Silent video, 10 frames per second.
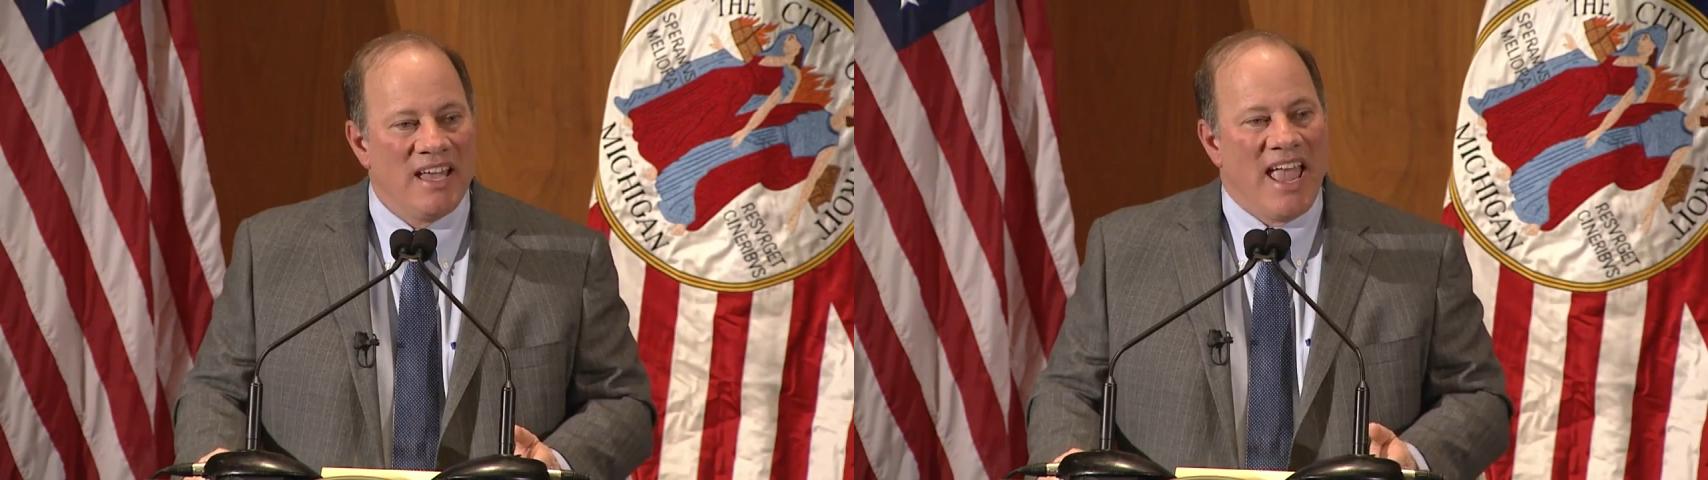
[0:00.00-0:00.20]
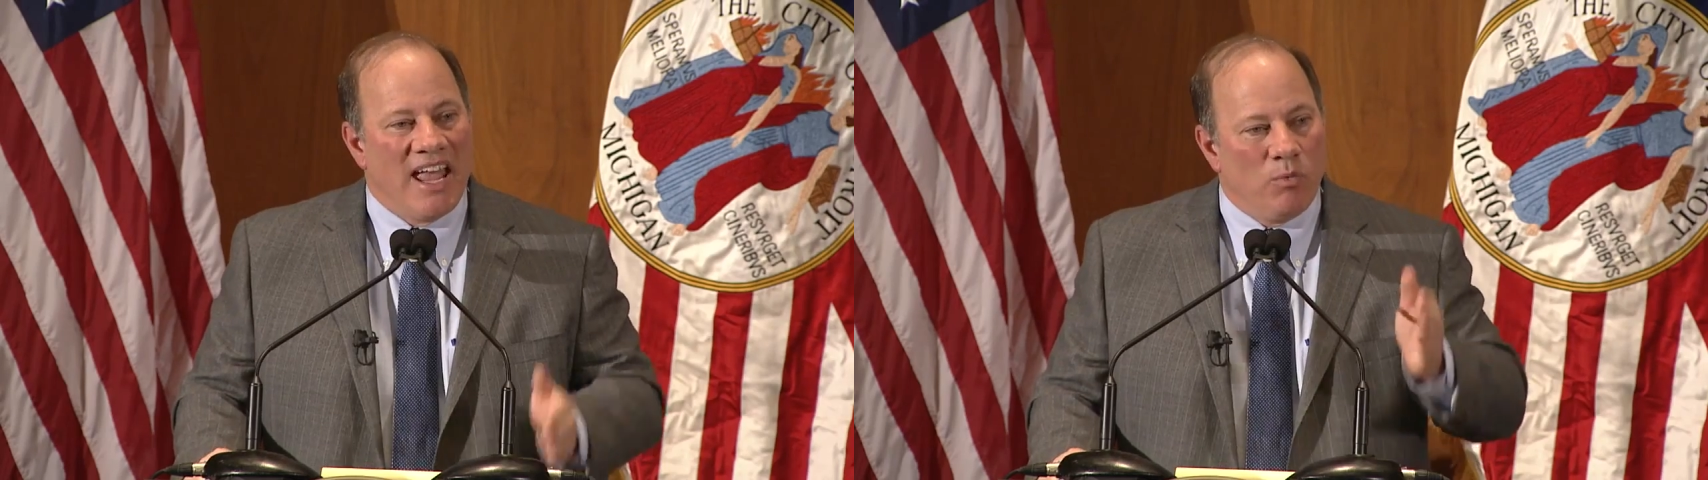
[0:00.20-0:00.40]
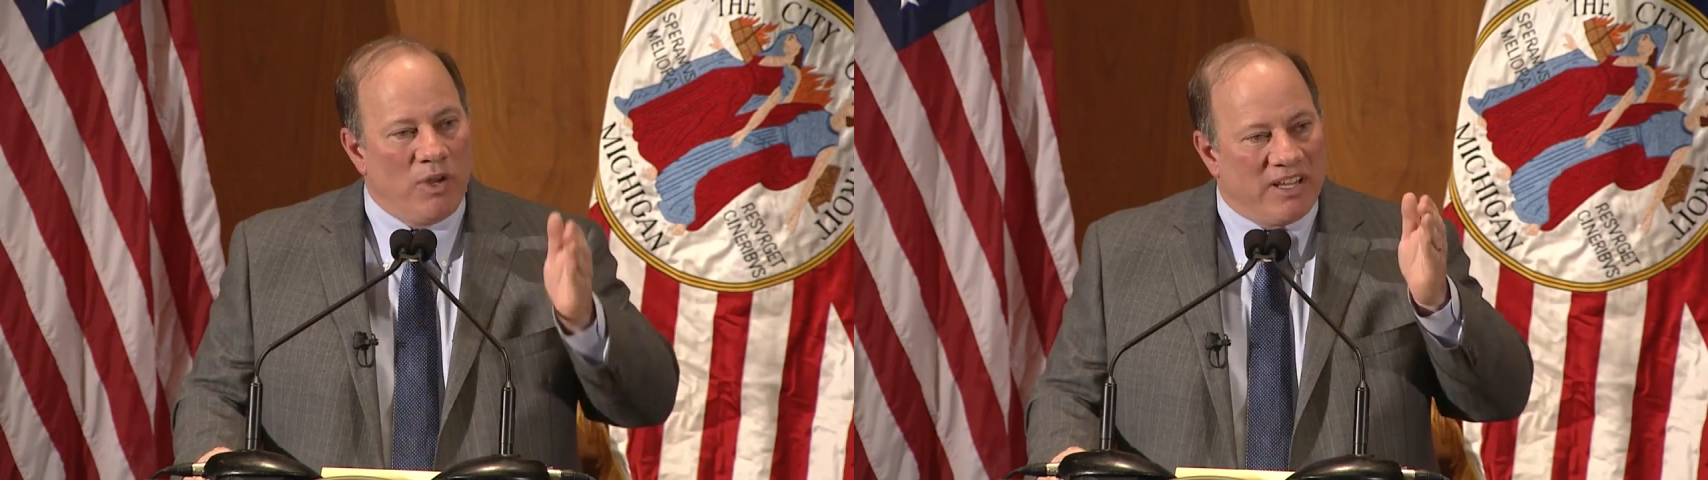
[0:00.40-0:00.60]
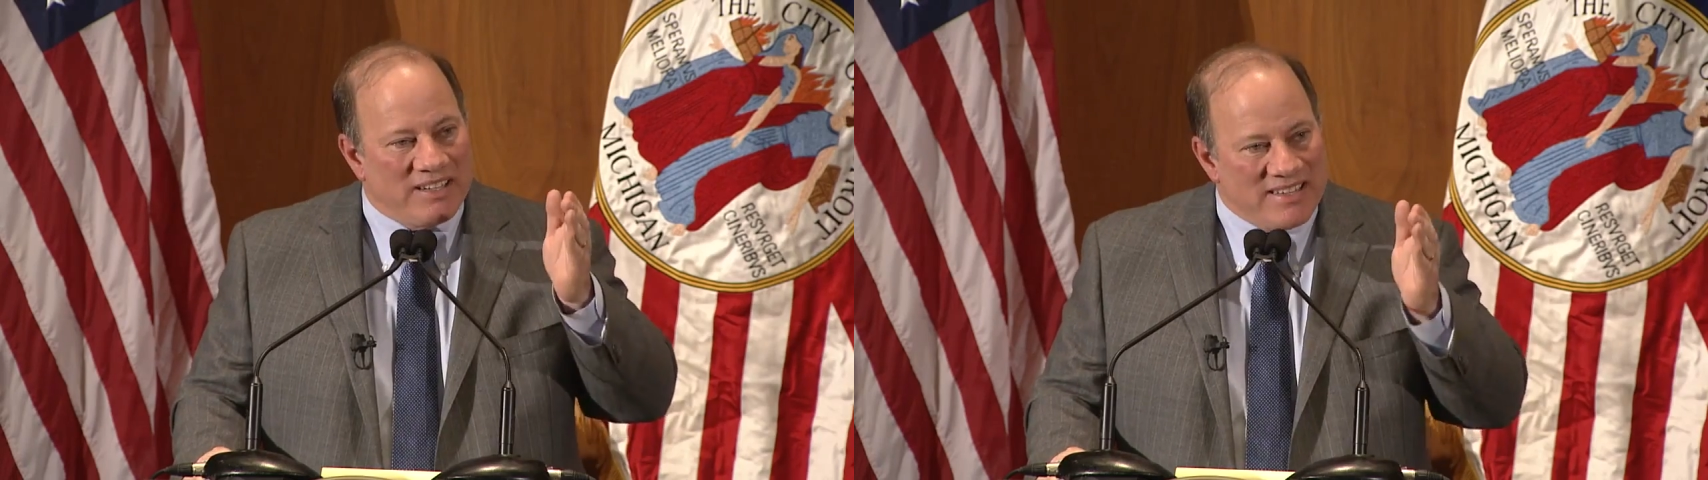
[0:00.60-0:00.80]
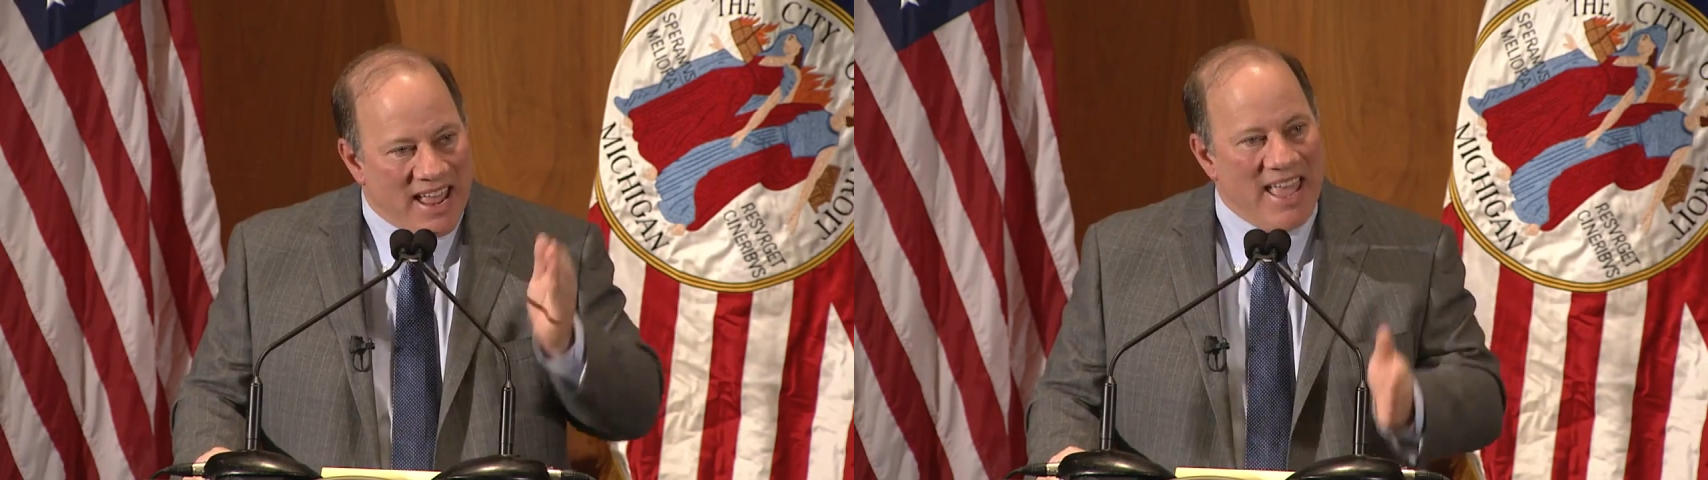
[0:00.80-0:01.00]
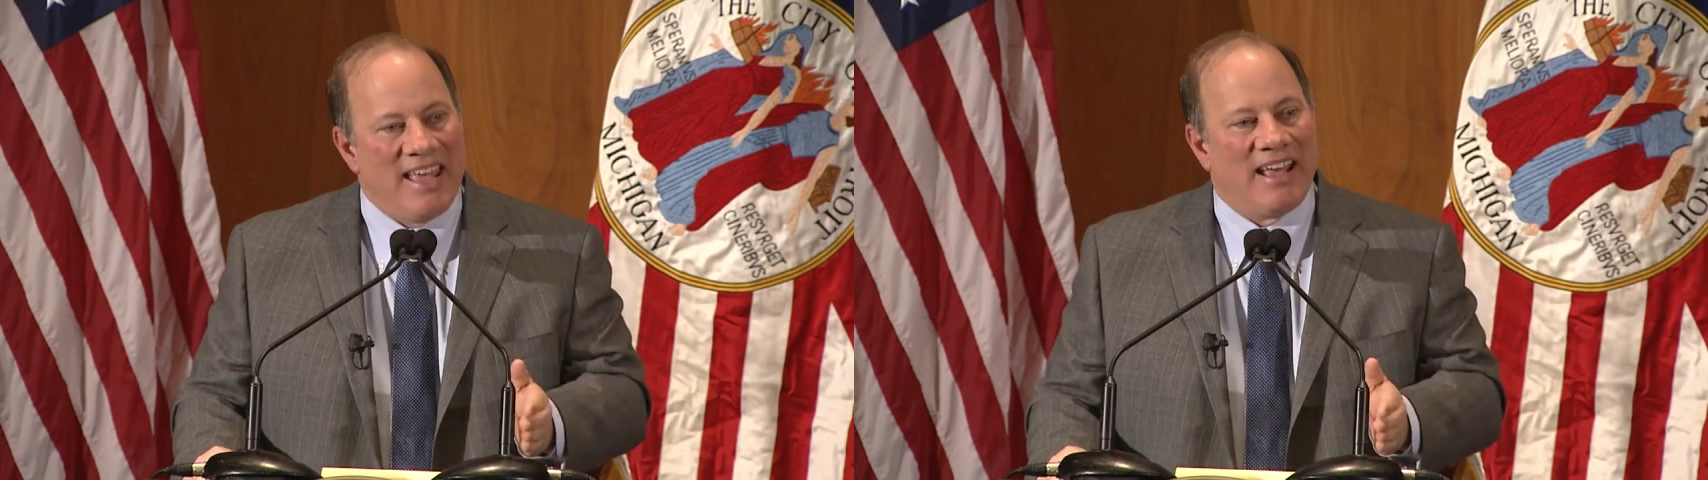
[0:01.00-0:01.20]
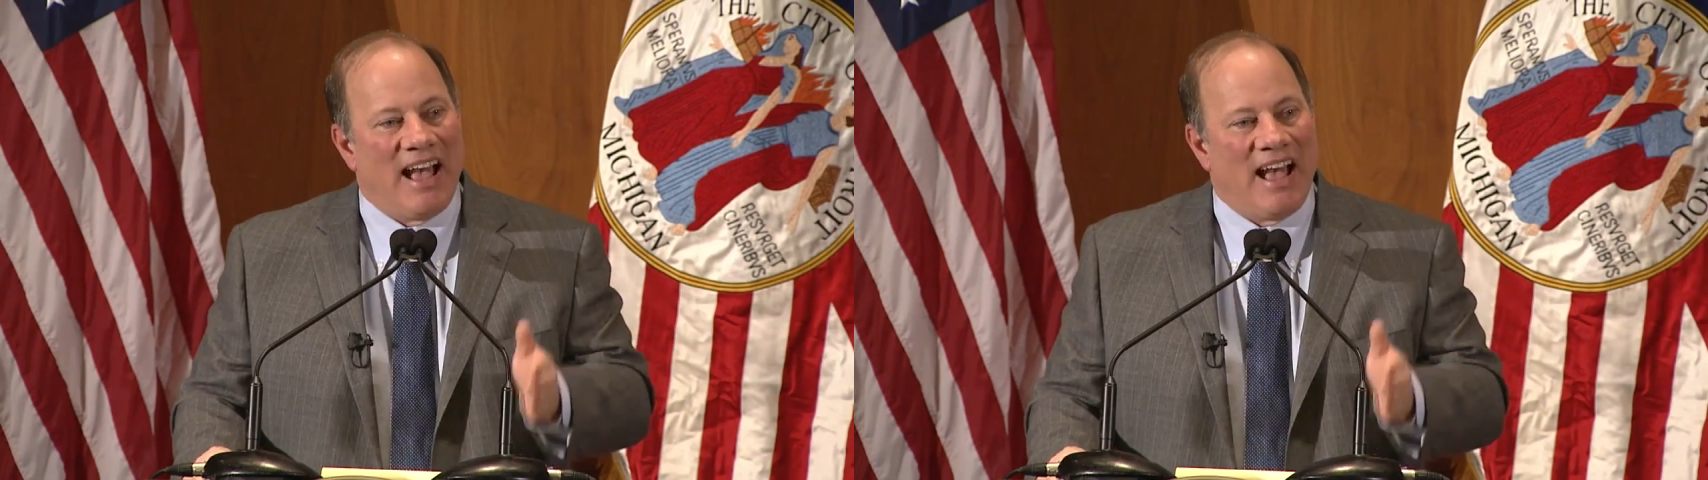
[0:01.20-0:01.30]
and we could take